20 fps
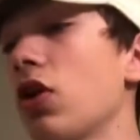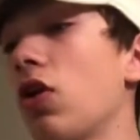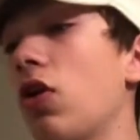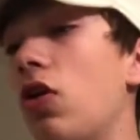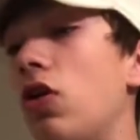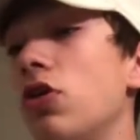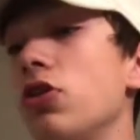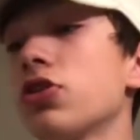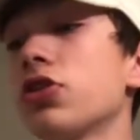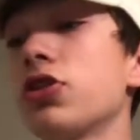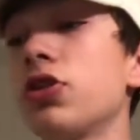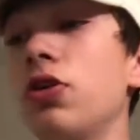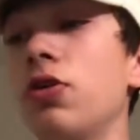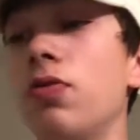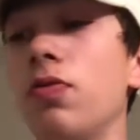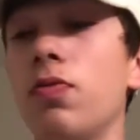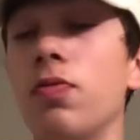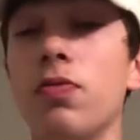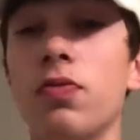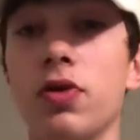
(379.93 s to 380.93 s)
also,
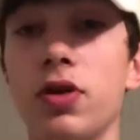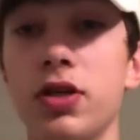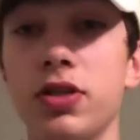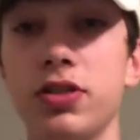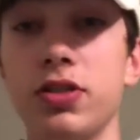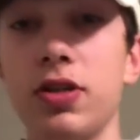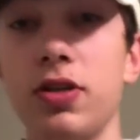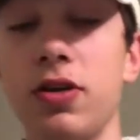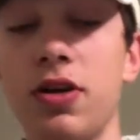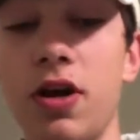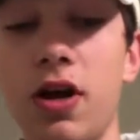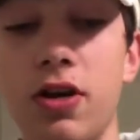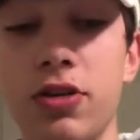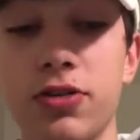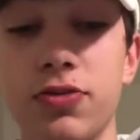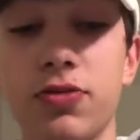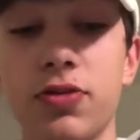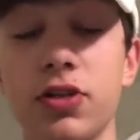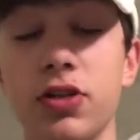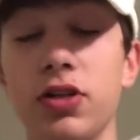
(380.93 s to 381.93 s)
what is else
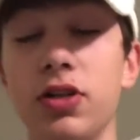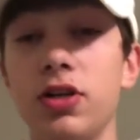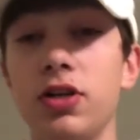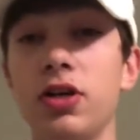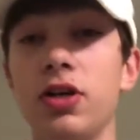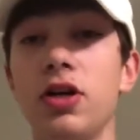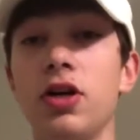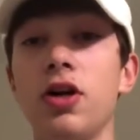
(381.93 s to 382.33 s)
for good